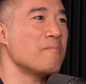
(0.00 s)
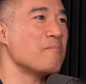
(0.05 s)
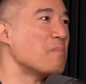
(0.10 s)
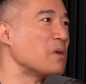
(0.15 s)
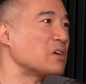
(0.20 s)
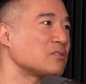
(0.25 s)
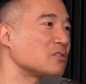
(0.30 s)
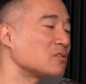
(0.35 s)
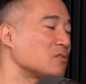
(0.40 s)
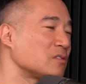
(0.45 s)

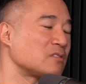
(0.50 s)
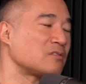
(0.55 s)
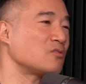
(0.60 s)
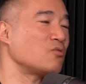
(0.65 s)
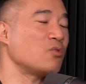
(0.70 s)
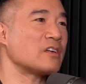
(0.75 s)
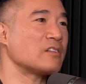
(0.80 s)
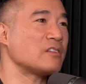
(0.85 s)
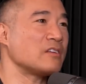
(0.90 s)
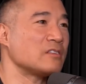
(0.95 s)
muscle as
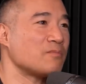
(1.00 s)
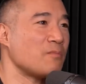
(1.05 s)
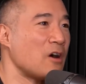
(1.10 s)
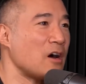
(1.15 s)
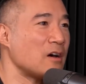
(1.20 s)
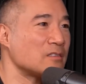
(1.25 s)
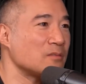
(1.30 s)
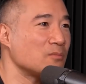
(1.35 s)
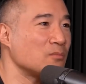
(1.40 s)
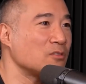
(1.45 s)
quickly as
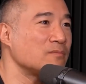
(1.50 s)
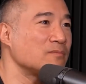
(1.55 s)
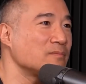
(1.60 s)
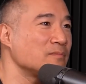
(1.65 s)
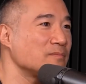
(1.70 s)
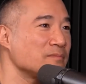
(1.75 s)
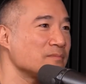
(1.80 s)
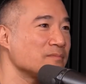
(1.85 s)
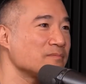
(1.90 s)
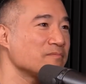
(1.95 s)
possible,
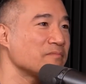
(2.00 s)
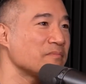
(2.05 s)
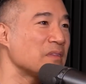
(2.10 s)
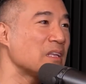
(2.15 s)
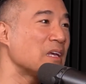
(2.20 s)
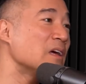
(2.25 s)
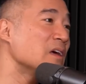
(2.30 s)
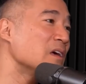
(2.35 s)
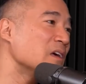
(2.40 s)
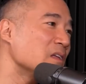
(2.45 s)

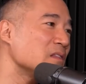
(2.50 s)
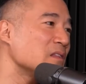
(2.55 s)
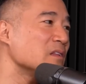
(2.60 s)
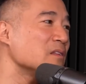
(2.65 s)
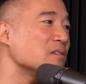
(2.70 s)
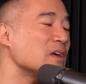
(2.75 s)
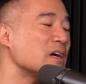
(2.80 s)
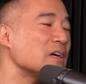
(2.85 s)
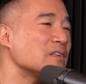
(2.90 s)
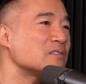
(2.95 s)
mm-hmm.
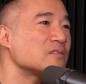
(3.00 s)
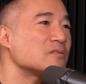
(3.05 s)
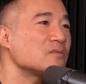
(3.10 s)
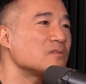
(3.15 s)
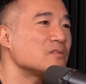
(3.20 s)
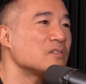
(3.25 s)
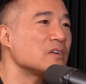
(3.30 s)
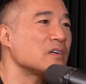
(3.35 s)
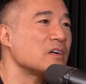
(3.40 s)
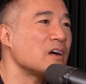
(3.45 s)
then
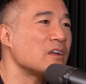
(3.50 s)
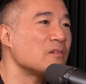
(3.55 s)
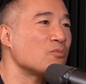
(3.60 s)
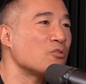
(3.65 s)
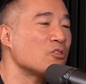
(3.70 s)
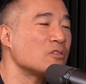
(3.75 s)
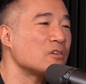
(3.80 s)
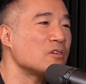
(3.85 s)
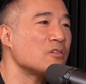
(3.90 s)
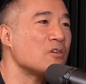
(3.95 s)
that's the kind
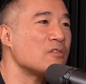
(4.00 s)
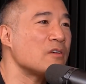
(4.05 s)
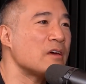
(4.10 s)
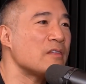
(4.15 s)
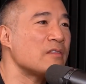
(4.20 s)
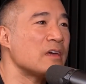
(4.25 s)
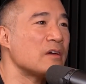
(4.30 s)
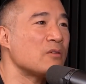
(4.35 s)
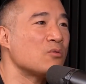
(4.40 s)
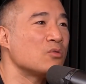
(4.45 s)
of protocol
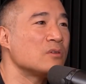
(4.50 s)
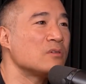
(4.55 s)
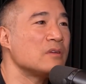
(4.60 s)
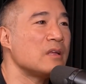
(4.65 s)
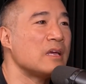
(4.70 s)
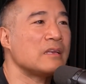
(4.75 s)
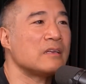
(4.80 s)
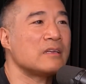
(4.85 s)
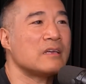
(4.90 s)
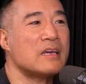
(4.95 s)
that they
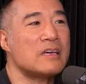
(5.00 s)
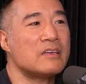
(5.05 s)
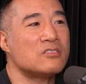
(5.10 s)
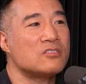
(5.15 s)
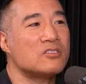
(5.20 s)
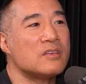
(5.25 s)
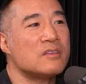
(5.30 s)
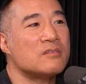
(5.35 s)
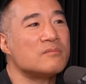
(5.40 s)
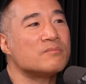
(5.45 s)
would
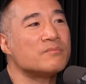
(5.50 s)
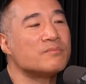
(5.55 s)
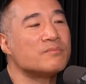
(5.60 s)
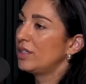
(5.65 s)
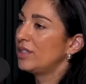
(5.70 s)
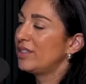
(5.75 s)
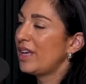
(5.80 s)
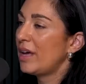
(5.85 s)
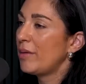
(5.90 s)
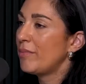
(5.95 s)
engage in.
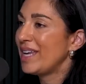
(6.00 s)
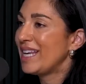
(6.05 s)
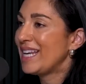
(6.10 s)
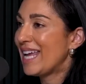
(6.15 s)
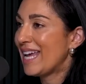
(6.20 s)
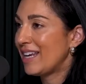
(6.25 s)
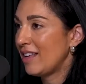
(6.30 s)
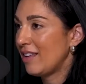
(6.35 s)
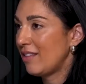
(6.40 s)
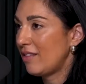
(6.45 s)
Does that mean
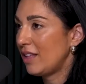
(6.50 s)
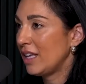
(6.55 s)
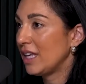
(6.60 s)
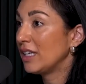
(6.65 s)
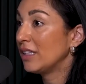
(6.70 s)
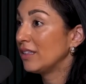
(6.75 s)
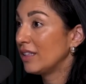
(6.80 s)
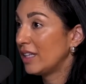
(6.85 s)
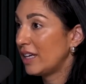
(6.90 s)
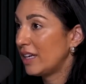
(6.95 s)

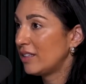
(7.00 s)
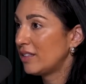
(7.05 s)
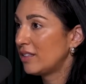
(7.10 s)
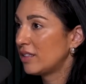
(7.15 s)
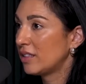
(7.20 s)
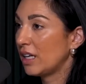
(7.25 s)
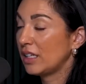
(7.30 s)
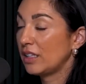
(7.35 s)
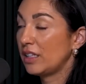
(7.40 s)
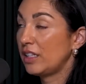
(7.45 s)
anything
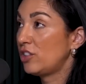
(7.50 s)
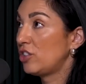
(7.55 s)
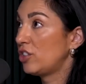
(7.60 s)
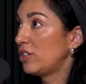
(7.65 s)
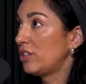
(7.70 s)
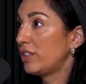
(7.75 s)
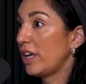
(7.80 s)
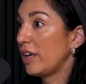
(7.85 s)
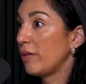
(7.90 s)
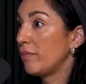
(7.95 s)
less? Like, let's
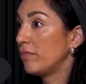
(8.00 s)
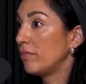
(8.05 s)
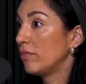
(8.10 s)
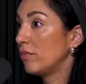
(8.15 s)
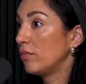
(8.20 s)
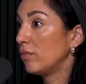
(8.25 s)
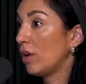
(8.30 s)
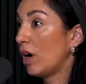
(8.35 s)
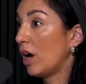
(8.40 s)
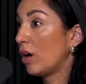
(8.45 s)
just say
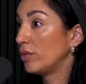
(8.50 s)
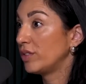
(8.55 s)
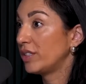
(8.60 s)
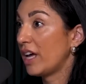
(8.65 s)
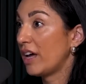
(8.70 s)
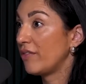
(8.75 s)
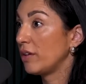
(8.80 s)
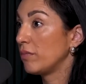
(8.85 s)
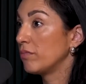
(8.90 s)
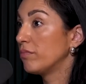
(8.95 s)
I was
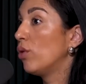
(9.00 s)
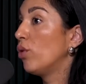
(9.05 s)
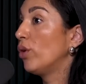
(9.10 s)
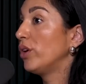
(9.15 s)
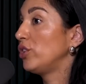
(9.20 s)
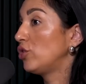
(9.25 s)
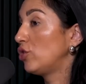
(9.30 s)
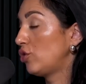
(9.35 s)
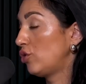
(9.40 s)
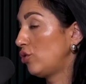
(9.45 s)
having zero
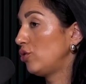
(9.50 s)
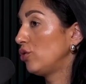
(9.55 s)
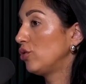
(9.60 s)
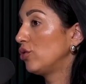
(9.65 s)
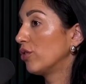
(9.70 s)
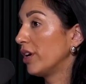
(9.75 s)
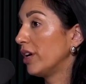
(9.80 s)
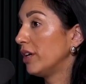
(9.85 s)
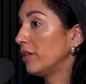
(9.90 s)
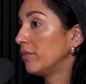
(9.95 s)
point two
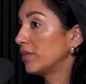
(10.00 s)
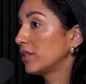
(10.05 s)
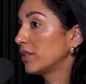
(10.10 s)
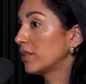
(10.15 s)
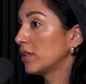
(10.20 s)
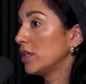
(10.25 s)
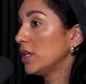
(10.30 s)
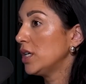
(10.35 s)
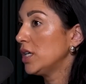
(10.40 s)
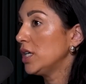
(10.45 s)

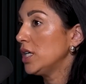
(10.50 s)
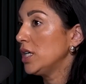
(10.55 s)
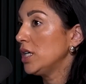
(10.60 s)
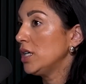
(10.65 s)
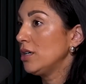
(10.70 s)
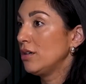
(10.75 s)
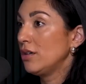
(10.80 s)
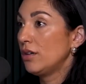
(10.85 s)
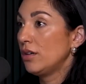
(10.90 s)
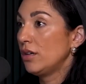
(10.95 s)
grams
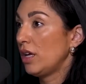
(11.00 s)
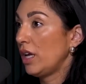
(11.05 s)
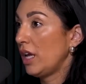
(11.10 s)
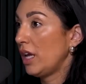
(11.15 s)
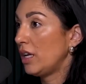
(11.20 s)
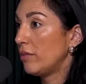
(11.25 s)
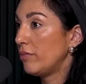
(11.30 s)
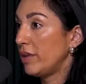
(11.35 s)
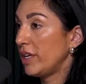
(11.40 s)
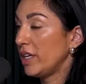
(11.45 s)

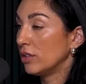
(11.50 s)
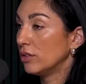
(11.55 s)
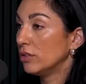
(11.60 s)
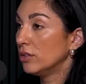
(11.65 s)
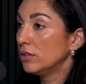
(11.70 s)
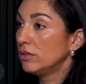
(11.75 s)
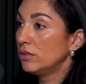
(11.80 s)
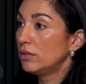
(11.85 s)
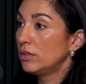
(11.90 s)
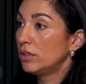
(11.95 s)
in a
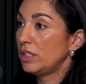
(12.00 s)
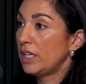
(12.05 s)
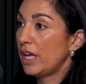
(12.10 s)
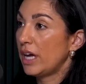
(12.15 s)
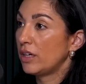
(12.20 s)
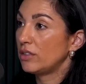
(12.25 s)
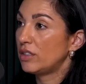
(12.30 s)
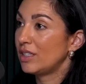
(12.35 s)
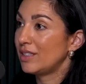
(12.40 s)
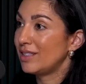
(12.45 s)
meal.
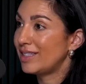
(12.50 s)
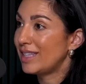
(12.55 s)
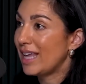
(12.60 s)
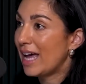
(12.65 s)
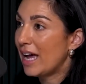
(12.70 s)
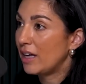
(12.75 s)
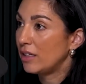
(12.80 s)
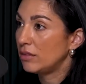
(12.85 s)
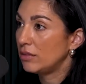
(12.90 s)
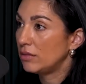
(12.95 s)
Now, mm, does mm.
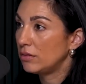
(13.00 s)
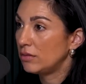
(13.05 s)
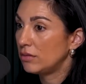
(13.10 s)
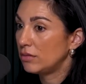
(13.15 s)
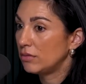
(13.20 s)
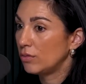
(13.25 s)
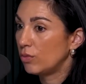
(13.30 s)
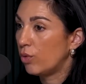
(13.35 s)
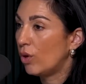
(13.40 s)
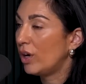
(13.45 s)
that,
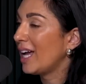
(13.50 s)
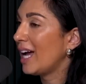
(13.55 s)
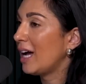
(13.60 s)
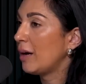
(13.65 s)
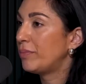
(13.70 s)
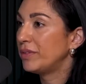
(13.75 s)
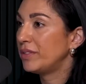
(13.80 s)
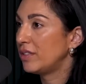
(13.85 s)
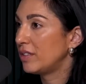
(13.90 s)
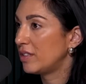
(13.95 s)
what
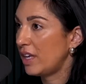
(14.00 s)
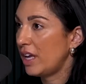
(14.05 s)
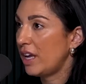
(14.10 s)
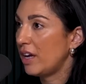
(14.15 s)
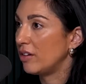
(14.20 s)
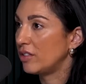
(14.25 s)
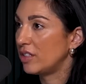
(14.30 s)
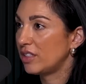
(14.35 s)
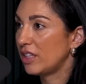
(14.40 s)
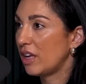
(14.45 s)
happens
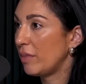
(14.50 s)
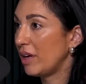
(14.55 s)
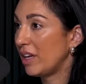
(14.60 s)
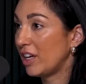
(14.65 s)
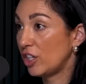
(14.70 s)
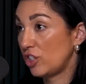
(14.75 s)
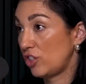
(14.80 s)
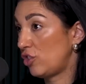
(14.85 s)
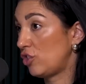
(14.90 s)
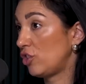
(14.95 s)
there? Does that
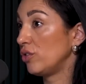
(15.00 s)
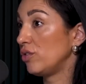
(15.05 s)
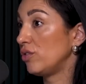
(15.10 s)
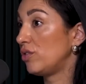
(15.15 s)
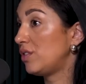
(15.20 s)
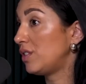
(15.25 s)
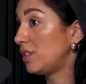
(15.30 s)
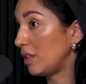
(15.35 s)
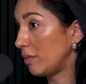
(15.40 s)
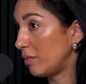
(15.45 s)
mean I just
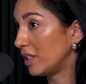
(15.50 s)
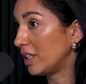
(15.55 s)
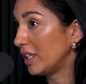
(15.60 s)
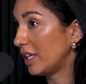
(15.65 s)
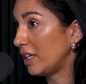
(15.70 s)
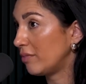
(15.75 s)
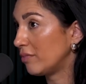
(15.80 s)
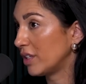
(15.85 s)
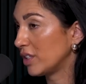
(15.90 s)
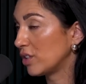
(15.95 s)
don't
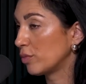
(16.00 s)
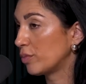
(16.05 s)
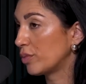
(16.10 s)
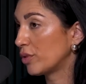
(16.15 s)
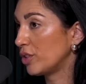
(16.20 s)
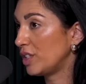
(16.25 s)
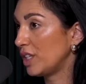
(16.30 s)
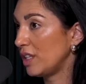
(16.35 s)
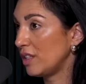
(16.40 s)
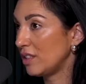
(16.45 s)
stimulate muscle
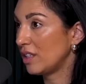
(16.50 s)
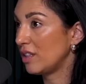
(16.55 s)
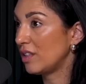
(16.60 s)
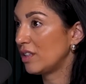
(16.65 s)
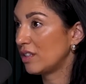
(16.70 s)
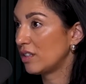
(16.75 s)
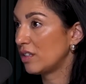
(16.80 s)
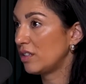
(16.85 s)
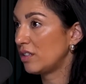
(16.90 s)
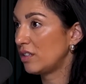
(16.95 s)
protein
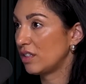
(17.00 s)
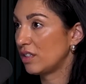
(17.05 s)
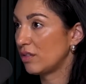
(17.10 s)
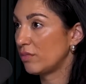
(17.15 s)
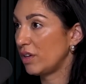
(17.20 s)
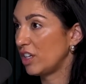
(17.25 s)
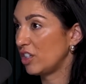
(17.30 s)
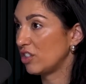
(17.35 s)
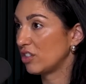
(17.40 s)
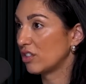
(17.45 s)
synthesis? Does
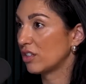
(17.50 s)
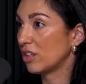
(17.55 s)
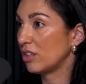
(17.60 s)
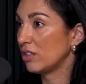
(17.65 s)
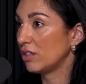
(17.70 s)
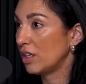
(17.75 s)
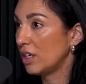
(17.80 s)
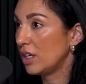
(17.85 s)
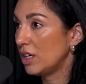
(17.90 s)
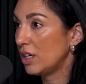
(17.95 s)
it mean I just
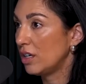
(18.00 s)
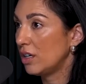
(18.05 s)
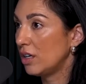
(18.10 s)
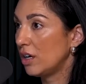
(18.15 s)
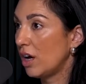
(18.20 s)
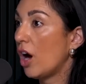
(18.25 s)
much. go? Yeah,